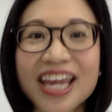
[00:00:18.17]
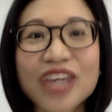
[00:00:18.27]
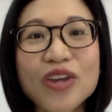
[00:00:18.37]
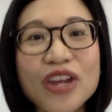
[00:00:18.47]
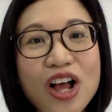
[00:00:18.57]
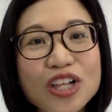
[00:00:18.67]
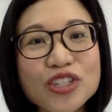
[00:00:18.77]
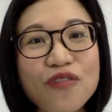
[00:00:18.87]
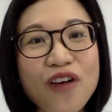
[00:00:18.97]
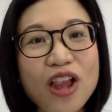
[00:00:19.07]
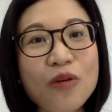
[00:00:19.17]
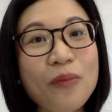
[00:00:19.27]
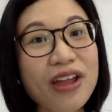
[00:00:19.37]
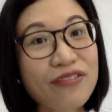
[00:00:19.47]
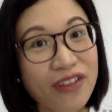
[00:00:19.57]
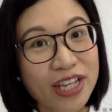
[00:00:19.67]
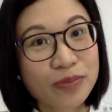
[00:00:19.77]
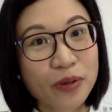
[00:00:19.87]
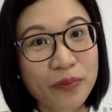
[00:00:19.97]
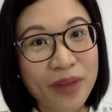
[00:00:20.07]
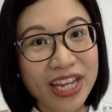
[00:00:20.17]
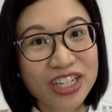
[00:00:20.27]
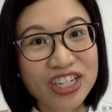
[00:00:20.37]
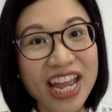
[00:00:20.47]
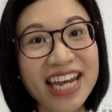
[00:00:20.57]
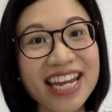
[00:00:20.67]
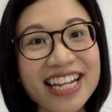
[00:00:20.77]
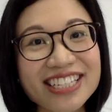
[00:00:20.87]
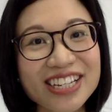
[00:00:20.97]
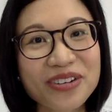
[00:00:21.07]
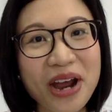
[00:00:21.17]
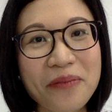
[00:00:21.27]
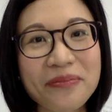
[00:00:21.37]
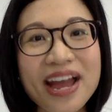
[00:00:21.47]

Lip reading: You can also follow my Facebook page and Instagram,